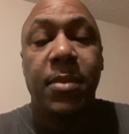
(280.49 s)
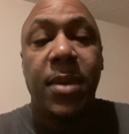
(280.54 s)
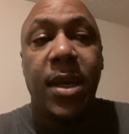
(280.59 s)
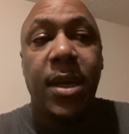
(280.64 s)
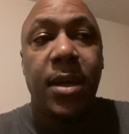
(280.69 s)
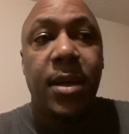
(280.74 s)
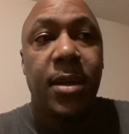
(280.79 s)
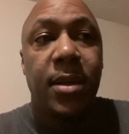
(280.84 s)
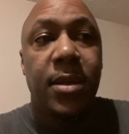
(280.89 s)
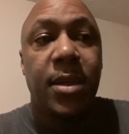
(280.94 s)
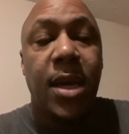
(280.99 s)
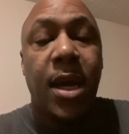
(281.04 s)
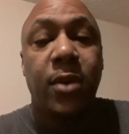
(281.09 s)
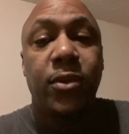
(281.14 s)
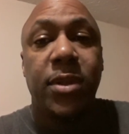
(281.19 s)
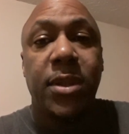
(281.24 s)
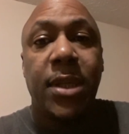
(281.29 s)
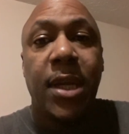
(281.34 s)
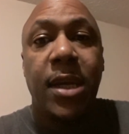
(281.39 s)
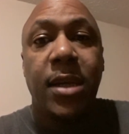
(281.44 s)
because I
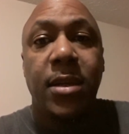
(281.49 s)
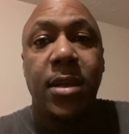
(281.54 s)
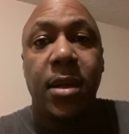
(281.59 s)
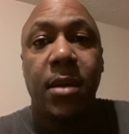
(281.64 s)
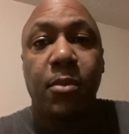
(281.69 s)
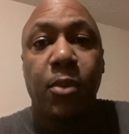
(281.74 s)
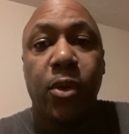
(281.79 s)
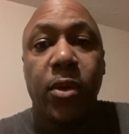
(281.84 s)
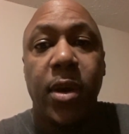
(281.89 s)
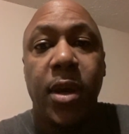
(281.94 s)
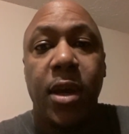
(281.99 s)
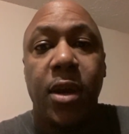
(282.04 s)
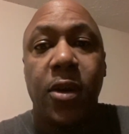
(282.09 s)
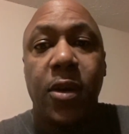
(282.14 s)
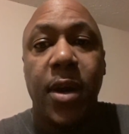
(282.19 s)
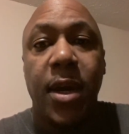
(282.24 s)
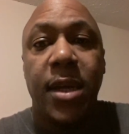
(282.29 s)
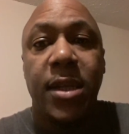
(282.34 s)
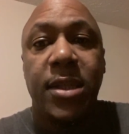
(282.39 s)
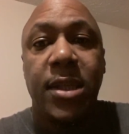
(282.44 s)
was stationed at Marine
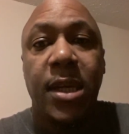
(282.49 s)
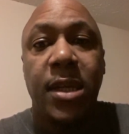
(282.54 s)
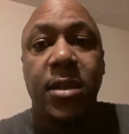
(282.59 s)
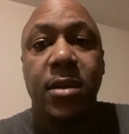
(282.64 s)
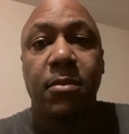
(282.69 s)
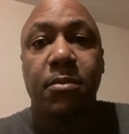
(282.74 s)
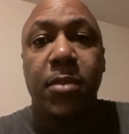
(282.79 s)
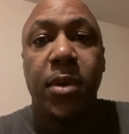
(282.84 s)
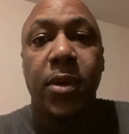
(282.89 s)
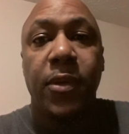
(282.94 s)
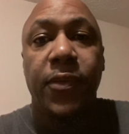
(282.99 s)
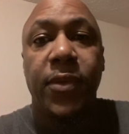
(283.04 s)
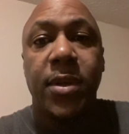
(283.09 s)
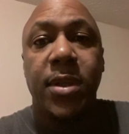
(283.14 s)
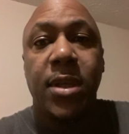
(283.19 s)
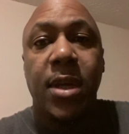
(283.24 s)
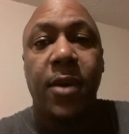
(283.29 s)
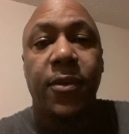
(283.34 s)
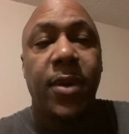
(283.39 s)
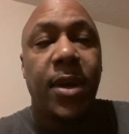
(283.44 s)
Corps Air Station Beaufort,
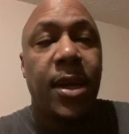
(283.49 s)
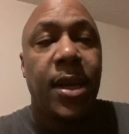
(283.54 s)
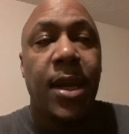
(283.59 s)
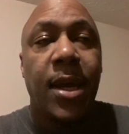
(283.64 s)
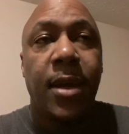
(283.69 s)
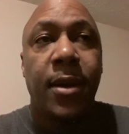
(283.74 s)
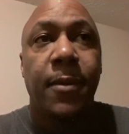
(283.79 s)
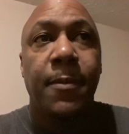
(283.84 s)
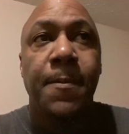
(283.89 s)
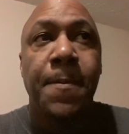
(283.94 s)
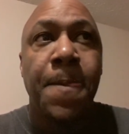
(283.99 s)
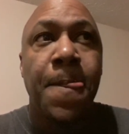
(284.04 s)
South Carolina.